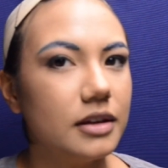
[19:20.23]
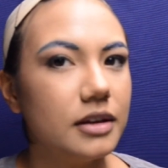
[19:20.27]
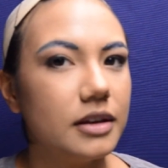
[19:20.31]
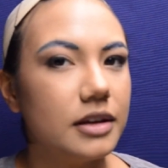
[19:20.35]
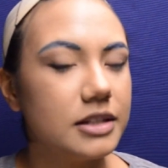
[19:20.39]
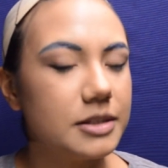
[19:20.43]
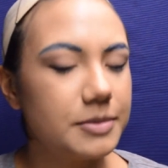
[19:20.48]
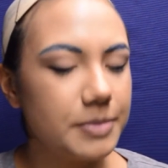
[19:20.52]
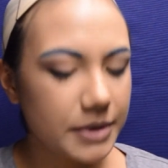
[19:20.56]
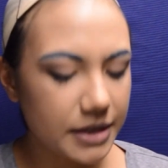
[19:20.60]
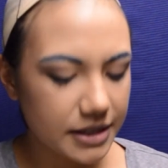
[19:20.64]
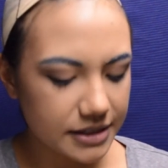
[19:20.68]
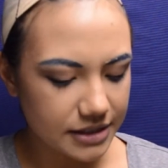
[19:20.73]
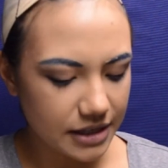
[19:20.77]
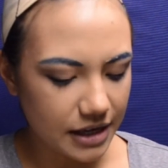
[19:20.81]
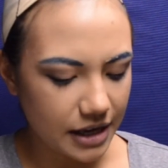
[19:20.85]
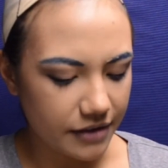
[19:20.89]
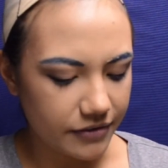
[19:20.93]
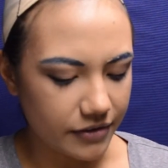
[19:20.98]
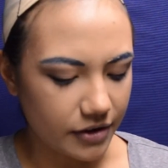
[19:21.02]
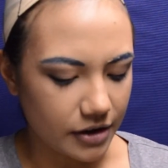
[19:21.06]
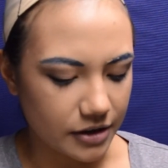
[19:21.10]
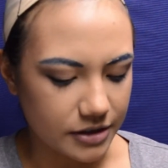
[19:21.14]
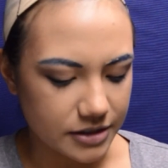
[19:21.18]
It's because I
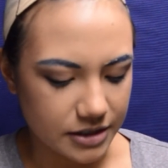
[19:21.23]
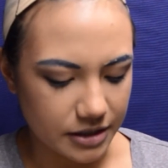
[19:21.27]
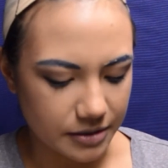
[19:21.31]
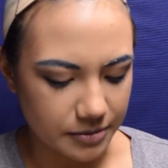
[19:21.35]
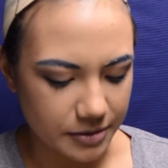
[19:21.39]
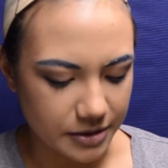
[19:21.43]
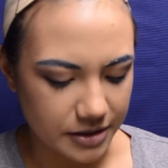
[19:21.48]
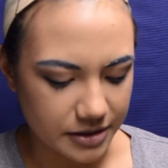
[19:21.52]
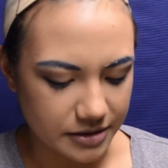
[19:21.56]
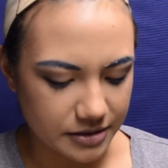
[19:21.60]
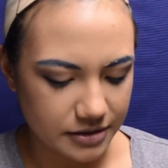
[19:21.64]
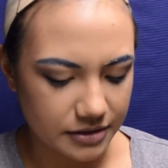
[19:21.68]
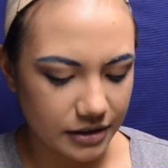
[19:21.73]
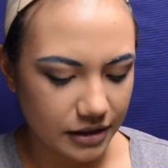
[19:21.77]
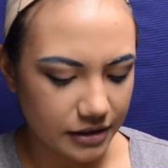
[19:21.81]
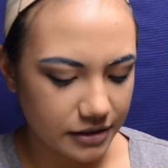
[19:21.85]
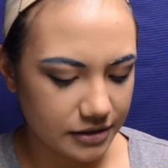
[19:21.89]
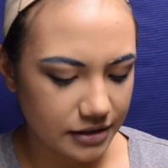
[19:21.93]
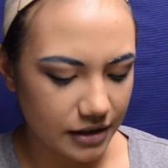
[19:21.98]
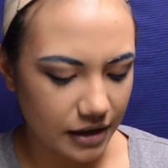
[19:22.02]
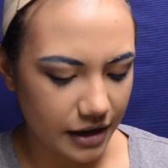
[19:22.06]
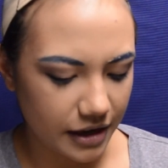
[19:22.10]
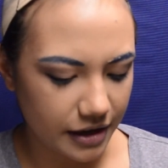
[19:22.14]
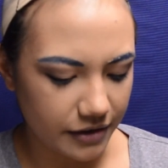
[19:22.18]
have a hard time with this.
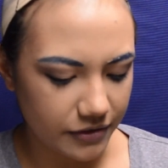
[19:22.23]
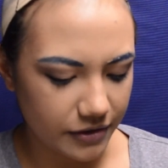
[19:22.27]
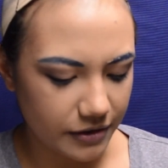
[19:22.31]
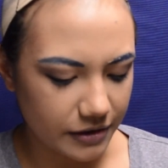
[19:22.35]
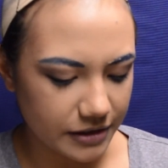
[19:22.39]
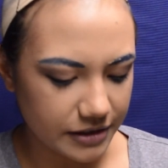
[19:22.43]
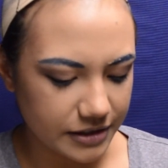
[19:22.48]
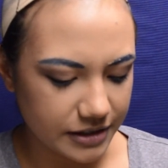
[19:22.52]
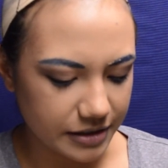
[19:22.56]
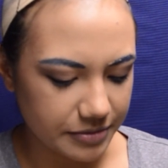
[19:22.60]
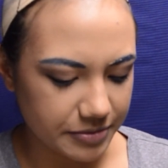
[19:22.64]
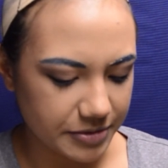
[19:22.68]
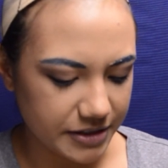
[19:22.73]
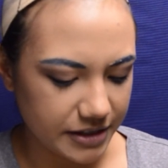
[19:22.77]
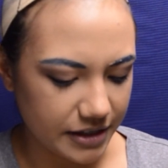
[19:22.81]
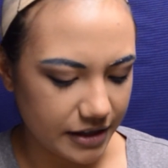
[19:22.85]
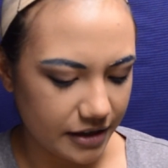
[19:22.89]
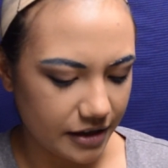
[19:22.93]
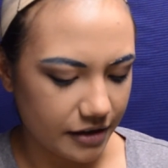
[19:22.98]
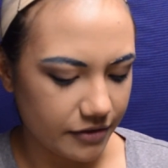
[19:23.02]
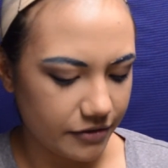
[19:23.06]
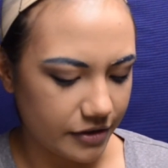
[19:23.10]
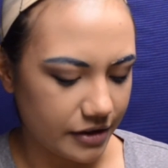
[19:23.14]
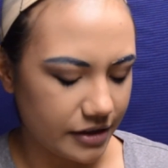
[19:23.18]
I have a hard time
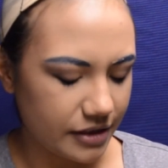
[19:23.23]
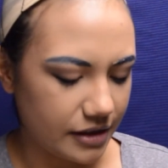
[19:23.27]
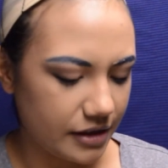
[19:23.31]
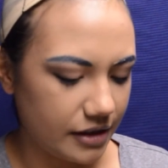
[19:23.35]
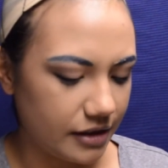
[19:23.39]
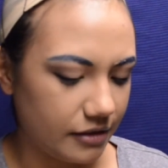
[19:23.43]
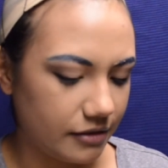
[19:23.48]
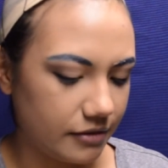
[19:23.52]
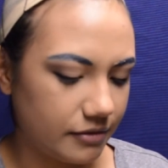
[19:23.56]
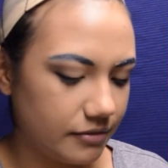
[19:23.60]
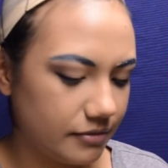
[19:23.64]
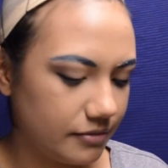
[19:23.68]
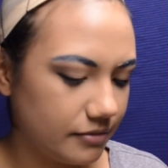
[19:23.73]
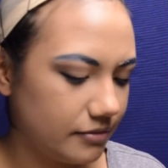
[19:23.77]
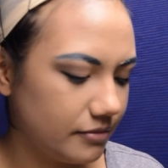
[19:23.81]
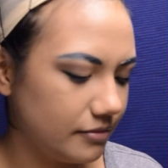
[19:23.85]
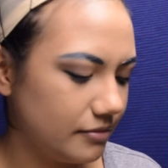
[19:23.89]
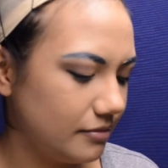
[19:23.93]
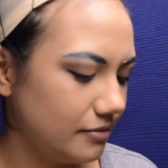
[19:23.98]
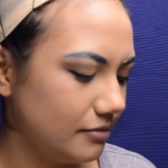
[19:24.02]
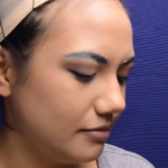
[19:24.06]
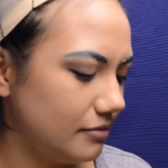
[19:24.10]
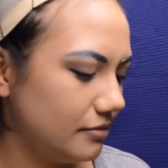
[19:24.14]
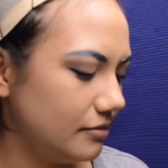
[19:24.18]
seeing everything.
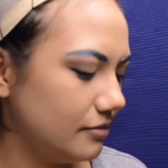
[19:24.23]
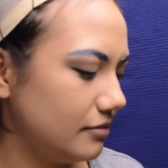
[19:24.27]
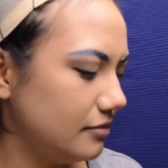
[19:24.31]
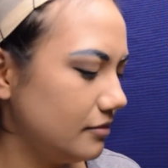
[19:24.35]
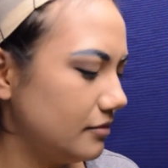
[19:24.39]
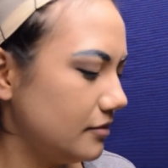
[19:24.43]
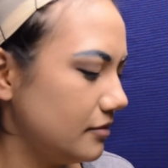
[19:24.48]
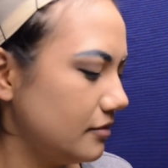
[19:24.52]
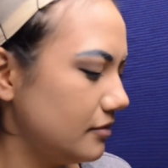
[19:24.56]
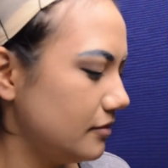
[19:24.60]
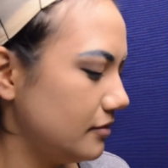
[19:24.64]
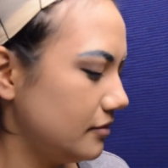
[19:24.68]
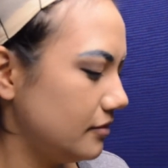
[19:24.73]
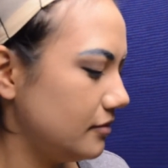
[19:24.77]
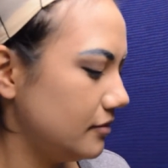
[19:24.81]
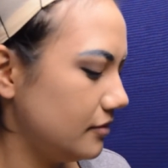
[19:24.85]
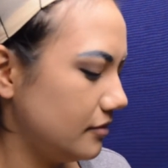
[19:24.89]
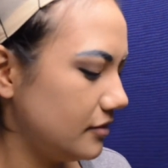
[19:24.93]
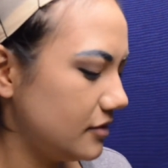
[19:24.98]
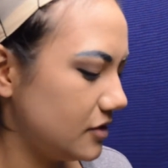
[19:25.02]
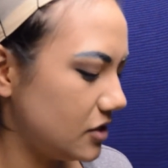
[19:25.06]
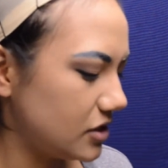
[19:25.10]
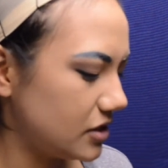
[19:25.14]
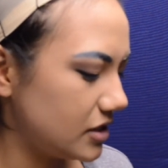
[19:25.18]

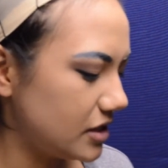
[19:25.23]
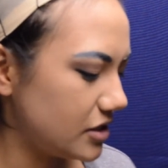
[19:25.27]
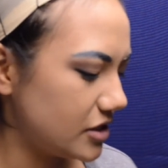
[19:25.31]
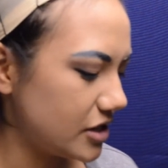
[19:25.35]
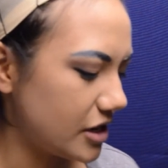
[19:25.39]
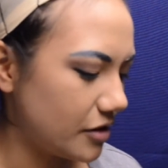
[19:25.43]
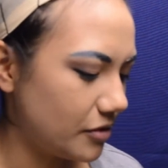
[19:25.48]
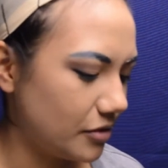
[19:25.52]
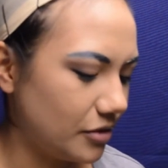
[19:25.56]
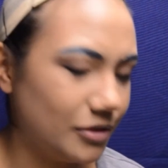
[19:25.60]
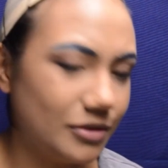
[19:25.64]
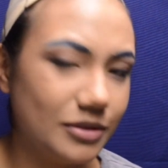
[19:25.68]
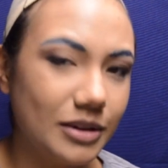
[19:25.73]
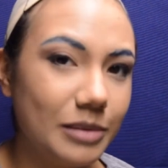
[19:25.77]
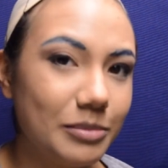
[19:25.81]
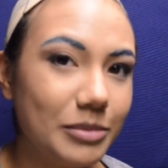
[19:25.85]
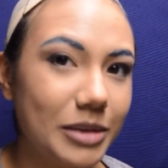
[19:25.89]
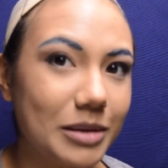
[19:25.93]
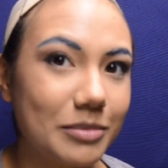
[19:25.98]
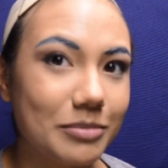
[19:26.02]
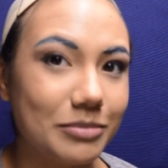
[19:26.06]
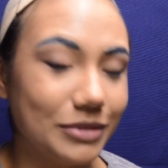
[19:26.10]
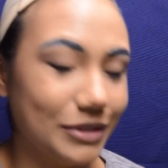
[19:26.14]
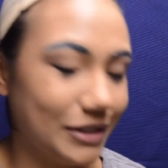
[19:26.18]
Just in general. I'm
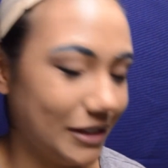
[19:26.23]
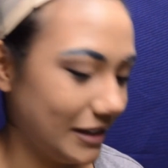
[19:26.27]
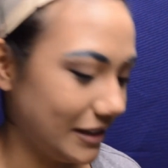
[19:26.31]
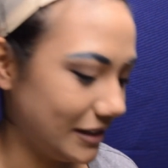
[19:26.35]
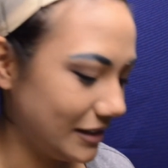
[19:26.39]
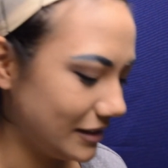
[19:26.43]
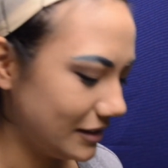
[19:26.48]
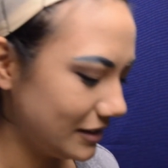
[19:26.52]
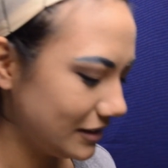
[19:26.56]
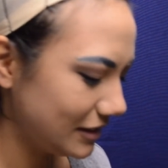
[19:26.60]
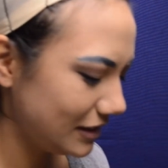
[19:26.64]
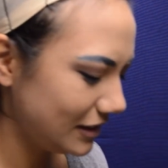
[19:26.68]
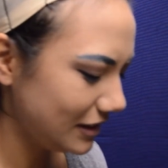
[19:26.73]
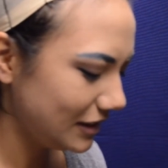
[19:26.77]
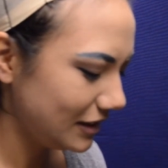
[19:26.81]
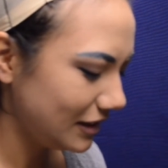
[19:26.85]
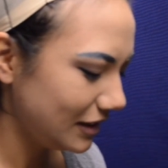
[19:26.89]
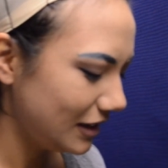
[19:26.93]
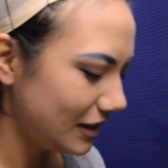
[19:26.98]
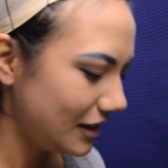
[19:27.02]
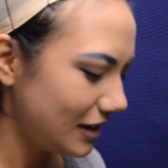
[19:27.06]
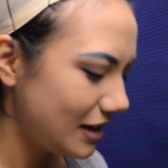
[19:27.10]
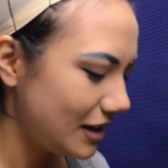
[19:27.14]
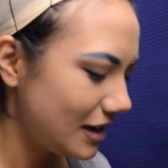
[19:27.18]
like blind.
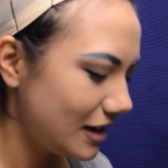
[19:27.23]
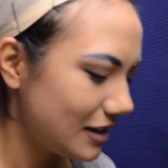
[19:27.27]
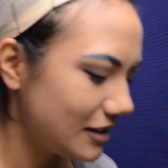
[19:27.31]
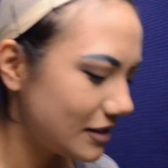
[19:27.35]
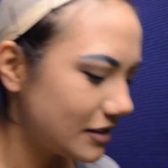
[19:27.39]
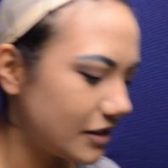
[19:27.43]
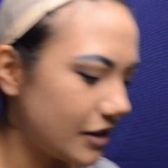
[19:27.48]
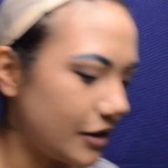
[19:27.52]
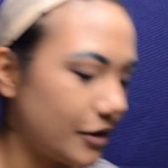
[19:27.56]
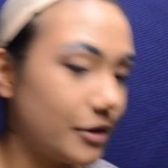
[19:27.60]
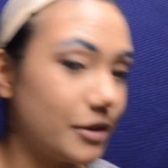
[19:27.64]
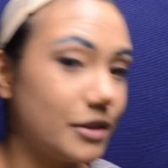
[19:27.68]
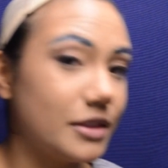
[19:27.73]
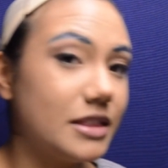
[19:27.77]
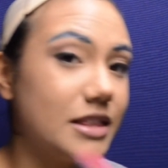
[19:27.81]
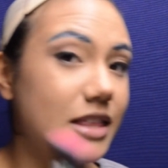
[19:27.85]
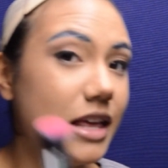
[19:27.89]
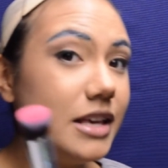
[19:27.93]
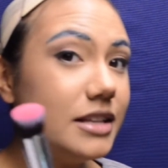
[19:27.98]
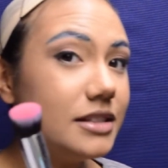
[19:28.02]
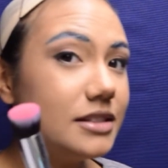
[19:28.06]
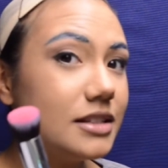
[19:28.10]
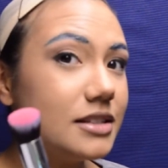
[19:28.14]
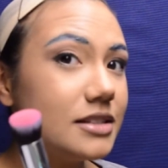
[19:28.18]
So
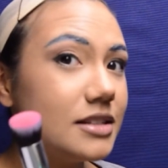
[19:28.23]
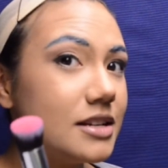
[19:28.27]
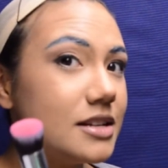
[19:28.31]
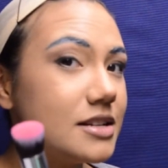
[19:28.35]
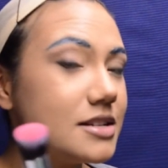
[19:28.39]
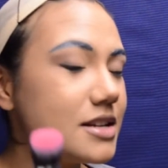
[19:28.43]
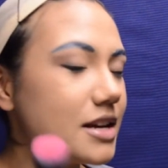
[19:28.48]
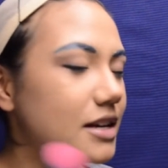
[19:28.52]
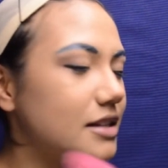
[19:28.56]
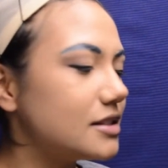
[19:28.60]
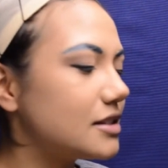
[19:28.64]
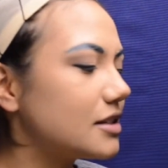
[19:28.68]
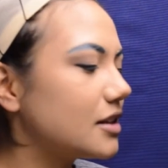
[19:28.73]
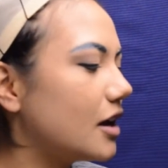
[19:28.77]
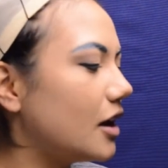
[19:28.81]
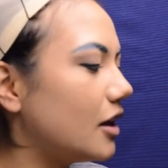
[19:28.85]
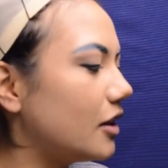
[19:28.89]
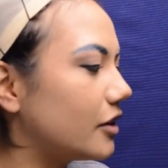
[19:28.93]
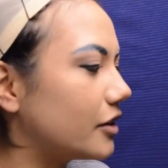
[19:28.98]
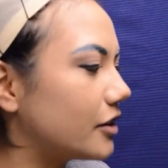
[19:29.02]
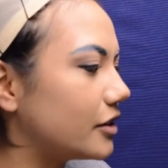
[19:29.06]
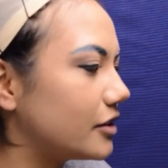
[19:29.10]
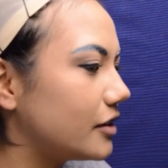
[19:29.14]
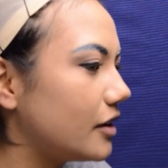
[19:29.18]
this is an intense
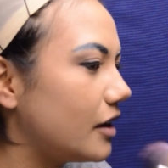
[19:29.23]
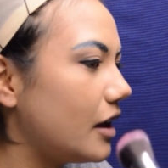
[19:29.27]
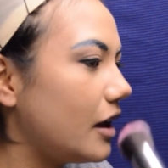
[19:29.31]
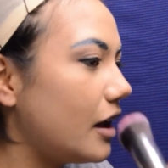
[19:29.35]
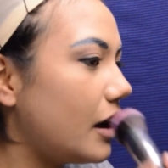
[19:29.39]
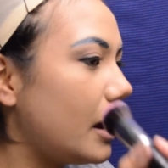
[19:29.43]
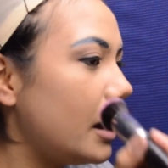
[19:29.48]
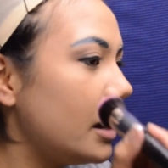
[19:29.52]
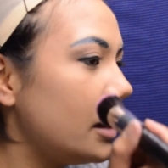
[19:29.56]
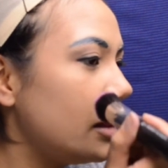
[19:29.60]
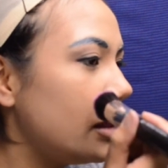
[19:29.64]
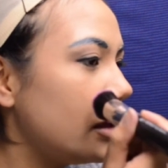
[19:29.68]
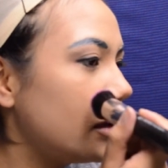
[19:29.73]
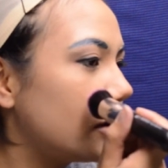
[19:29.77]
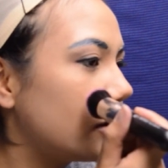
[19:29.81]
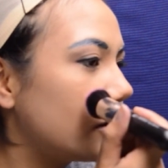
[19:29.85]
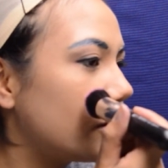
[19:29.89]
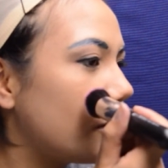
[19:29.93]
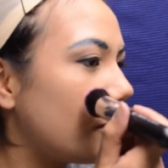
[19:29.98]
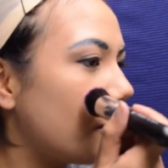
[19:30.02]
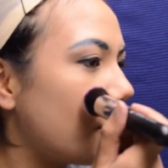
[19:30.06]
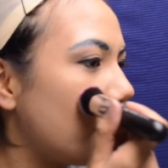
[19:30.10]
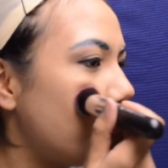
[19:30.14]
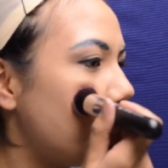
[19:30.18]
color. I like to
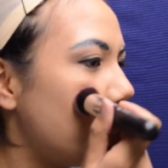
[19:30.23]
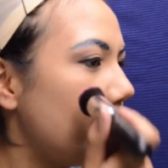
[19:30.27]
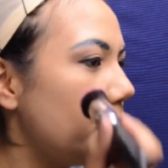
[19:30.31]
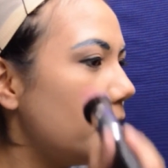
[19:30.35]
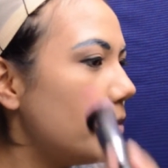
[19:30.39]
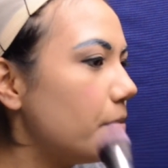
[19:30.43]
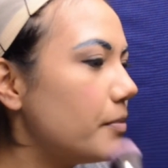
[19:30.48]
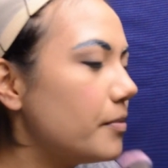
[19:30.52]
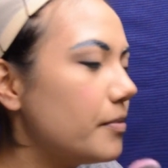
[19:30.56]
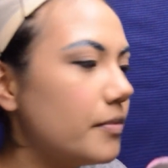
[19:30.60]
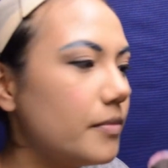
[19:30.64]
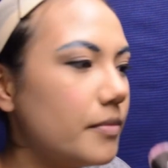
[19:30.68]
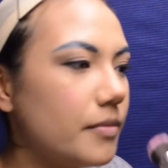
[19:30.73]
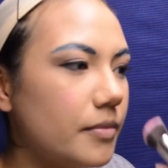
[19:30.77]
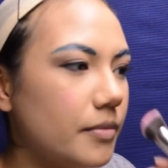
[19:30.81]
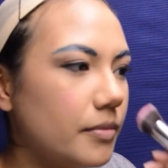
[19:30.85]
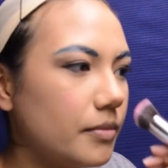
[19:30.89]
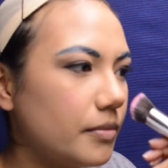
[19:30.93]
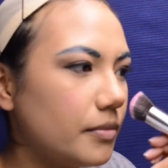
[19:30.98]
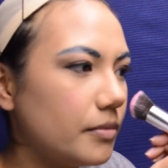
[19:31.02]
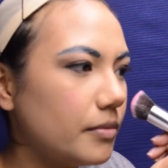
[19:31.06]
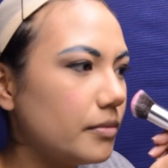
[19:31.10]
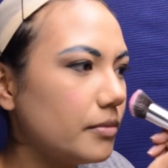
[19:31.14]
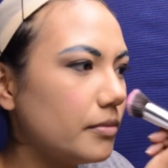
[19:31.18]
go boop,
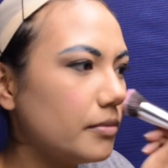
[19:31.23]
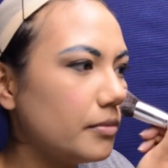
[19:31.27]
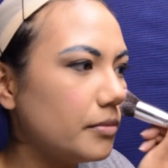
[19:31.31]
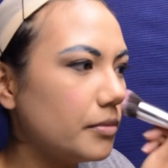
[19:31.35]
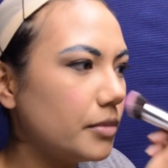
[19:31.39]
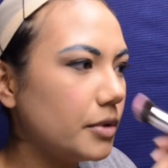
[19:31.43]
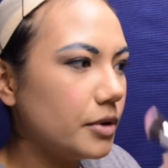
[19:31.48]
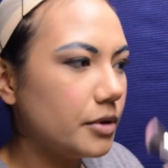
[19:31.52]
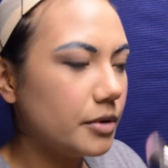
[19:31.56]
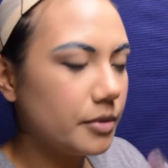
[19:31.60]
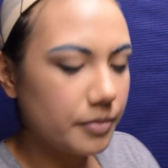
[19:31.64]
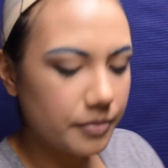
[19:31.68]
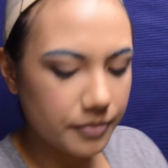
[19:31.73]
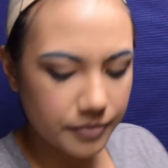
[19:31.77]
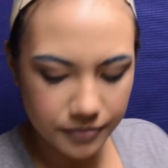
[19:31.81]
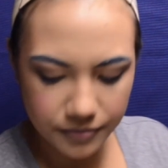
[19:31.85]
boop.